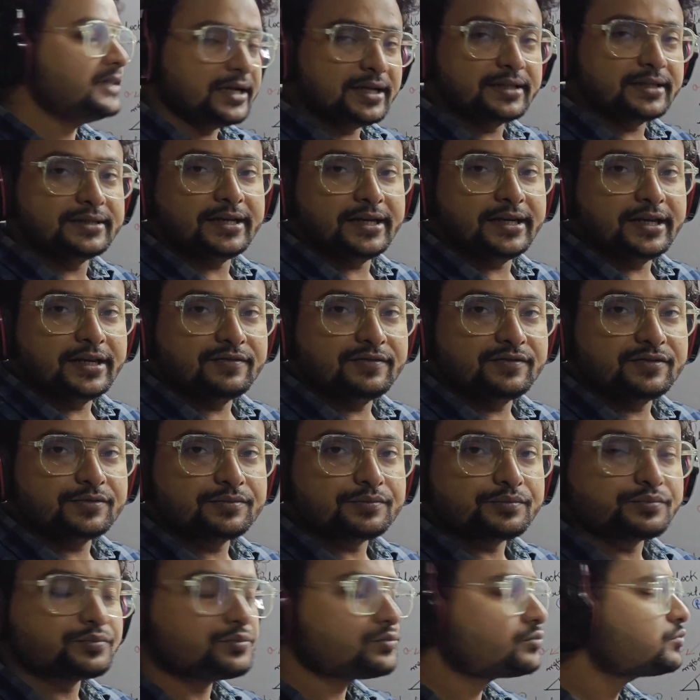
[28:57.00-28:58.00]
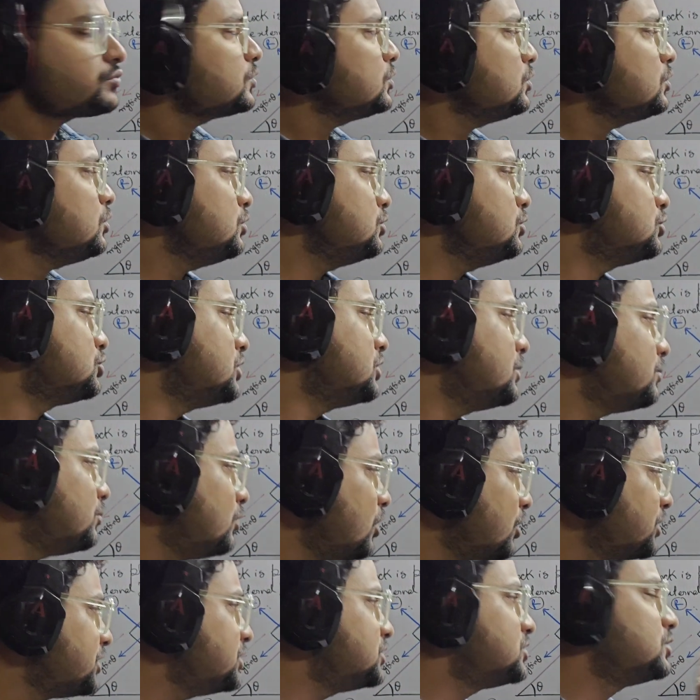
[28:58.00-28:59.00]
greater than F. So the
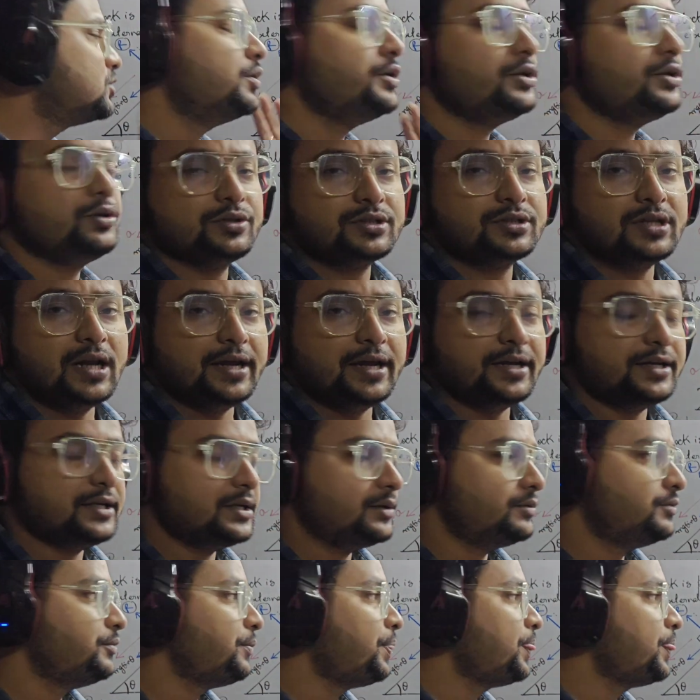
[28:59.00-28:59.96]
block is going to slide.